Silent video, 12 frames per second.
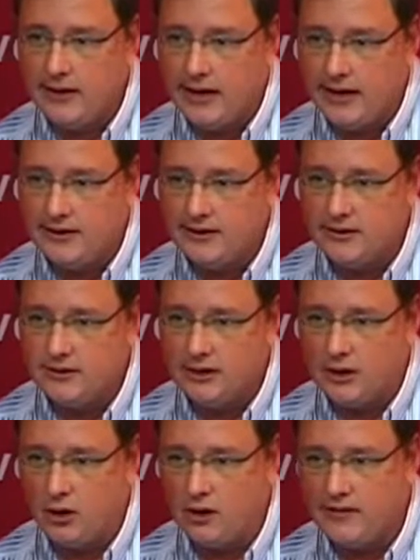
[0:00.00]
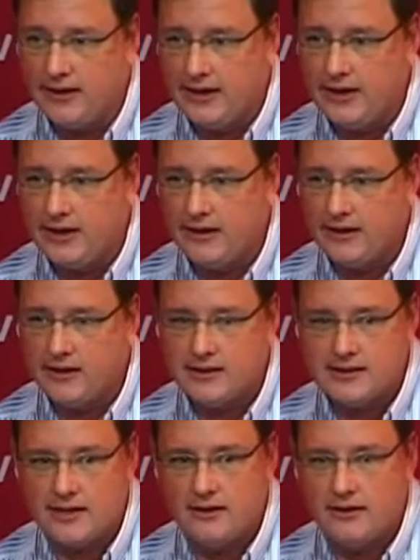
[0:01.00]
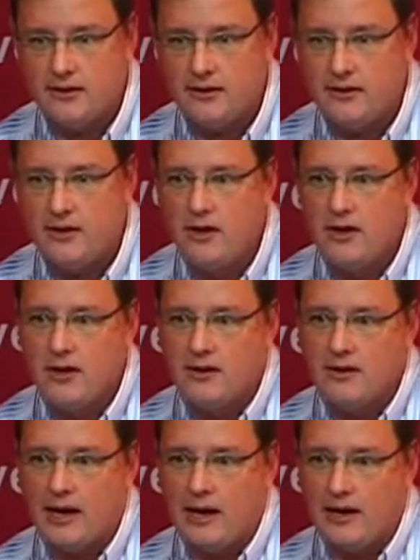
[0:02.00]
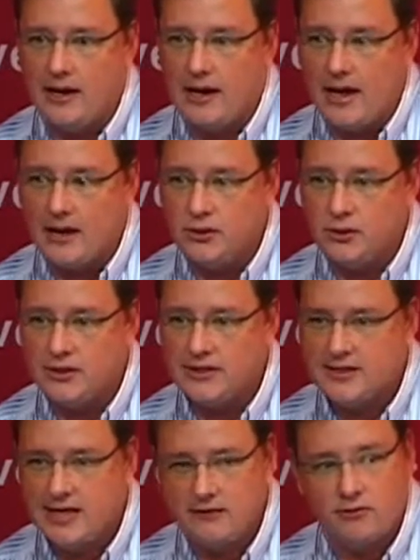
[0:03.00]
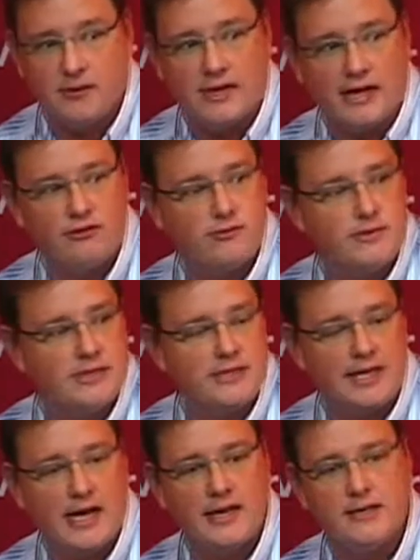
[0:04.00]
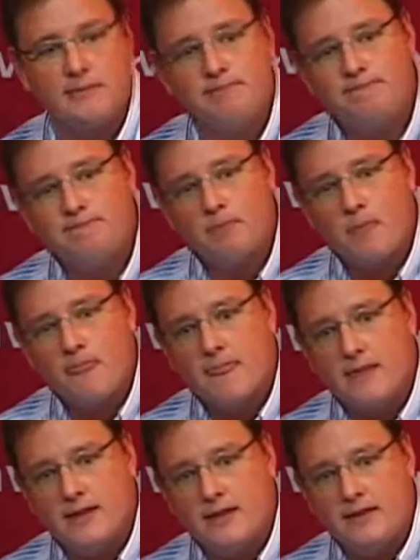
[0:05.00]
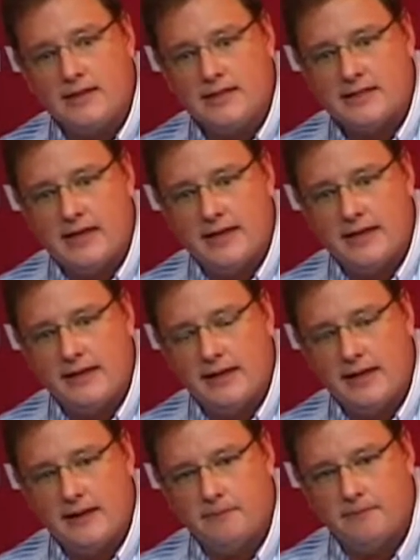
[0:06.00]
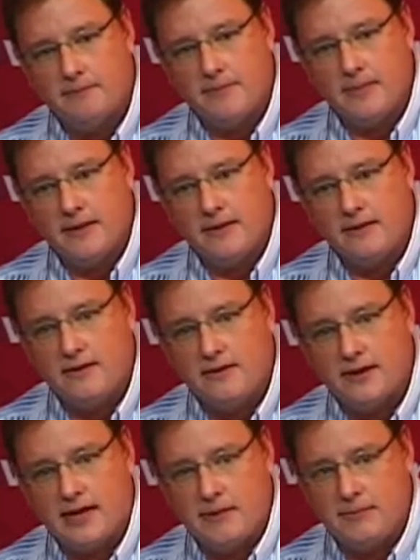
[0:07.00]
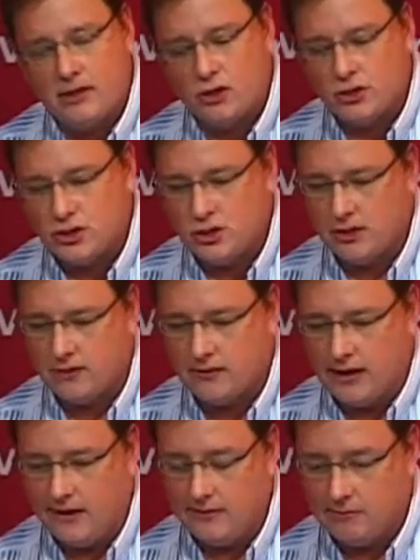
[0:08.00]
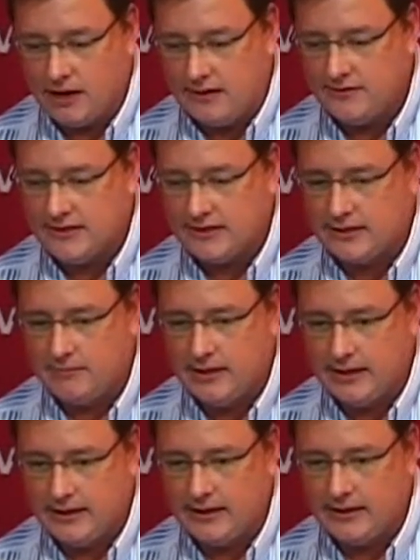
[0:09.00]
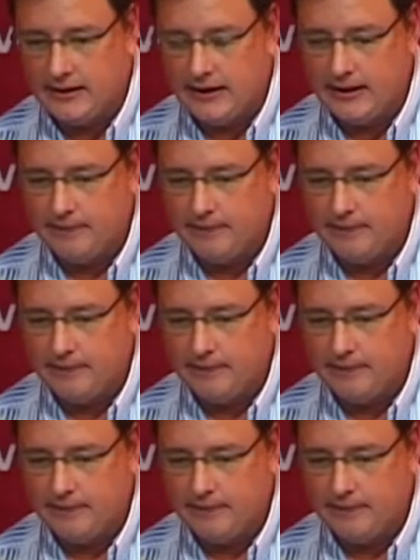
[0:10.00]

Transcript: idea to unlock that, because I do understand that from the government side, there is there can be a concern around the private sector making